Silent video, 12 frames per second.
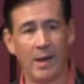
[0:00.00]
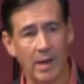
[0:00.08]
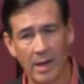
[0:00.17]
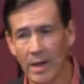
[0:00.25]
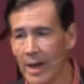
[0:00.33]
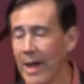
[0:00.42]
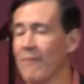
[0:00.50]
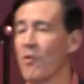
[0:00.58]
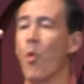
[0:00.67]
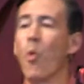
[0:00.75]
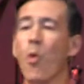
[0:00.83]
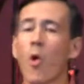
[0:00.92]
I have
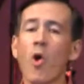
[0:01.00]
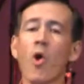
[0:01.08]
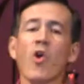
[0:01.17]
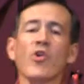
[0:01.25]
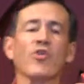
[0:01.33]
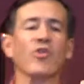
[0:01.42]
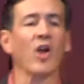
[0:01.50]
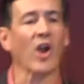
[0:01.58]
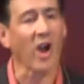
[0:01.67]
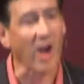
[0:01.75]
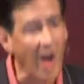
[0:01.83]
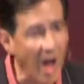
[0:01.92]
the worst
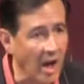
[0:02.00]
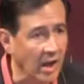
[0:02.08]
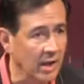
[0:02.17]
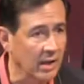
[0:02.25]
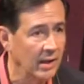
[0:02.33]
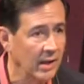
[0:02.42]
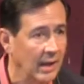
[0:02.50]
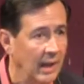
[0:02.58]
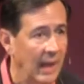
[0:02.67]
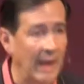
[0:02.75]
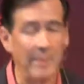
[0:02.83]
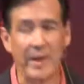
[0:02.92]
luck
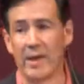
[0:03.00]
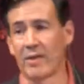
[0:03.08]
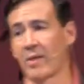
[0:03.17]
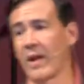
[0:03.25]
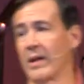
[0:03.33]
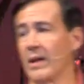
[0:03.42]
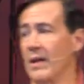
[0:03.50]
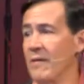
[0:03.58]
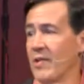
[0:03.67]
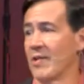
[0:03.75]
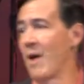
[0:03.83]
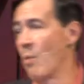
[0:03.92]
I mean, it's like,
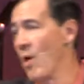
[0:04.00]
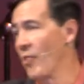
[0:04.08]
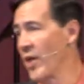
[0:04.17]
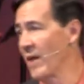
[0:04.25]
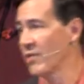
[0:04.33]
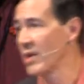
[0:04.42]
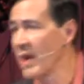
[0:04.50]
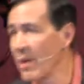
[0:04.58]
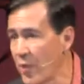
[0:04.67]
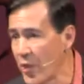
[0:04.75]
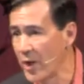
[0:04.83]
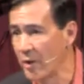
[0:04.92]
if it's not one thing, if it's
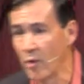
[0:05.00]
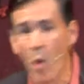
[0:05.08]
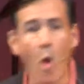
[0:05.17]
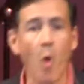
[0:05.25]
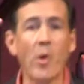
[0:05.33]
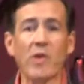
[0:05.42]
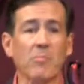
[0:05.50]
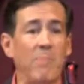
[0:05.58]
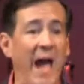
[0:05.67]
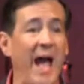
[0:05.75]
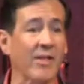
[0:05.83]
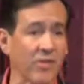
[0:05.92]
another thing. Always
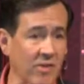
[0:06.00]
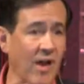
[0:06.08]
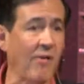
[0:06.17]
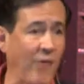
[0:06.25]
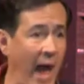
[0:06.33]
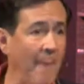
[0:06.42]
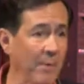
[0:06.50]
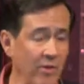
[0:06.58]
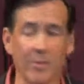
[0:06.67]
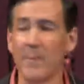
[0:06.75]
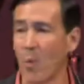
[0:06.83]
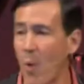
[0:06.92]
bad stuff
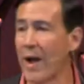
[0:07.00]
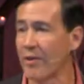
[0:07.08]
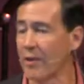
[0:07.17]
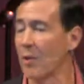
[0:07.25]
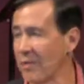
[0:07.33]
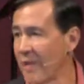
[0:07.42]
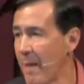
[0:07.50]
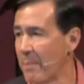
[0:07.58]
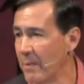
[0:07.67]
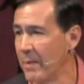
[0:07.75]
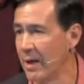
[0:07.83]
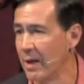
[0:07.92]
happens to me. Why does it always
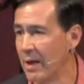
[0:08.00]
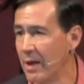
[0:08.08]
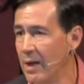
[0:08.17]
happen to me?